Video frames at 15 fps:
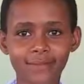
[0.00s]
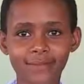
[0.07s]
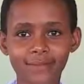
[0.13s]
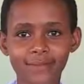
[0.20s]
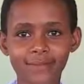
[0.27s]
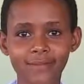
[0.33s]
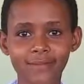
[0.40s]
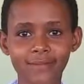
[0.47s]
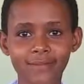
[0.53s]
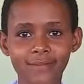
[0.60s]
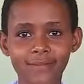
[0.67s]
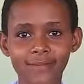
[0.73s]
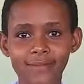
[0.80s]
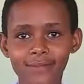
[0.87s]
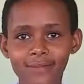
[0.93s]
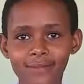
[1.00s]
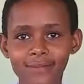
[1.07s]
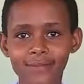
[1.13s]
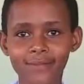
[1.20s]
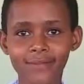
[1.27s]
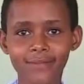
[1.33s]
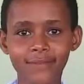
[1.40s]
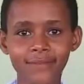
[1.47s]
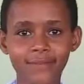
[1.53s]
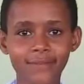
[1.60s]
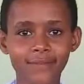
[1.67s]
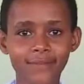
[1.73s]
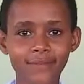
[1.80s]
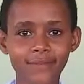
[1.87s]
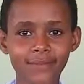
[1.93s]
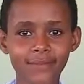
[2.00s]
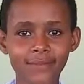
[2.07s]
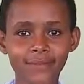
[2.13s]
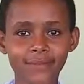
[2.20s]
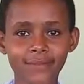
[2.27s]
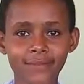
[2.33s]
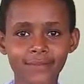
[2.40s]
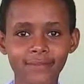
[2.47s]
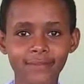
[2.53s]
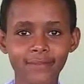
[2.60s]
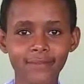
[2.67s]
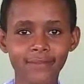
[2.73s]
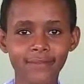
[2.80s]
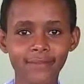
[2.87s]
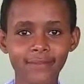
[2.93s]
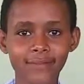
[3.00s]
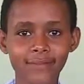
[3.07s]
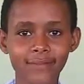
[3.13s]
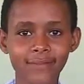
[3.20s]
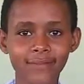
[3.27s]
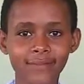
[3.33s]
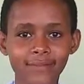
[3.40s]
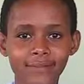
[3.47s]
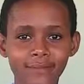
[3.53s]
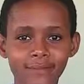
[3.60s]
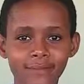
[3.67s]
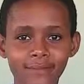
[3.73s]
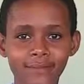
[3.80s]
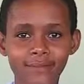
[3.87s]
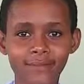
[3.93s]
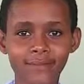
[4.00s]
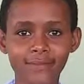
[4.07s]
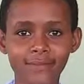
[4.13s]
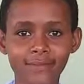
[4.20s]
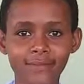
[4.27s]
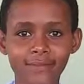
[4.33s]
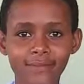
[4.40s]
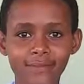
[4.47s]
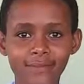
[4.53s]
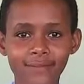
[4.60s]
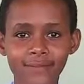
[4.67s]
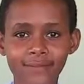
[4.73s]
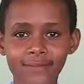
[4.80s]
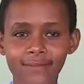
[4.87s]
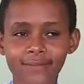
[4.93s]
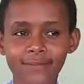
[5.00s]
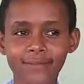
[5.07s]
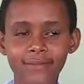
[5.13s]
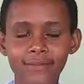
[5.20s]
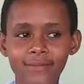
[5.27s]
(not speaking)